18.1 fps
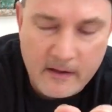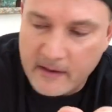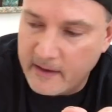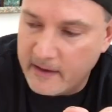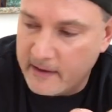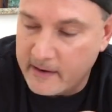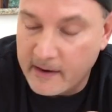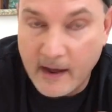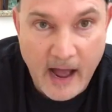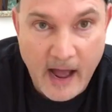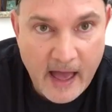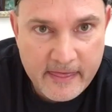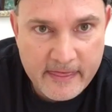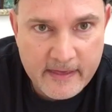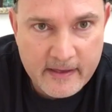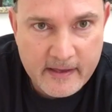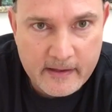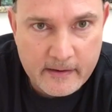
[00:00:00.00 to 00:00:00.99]
And I
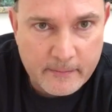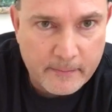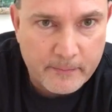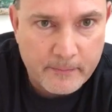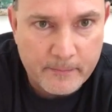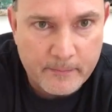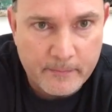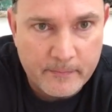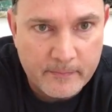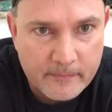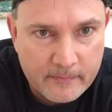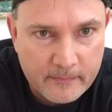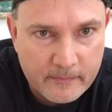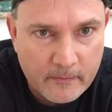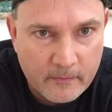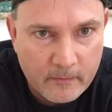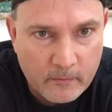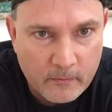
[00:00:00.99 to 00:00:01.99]
think it
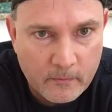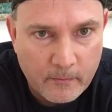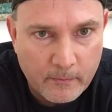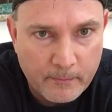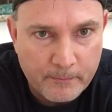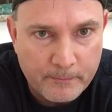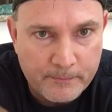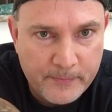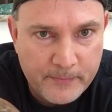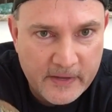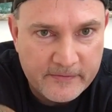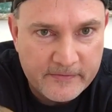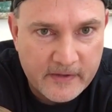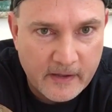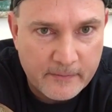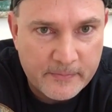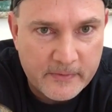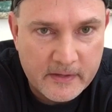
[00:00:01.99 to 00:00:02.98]

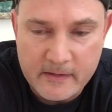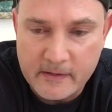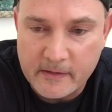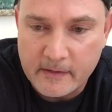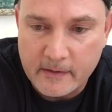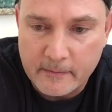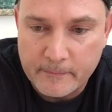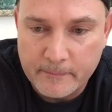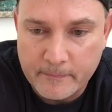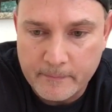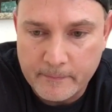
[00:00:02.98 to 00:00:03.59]
beefed up the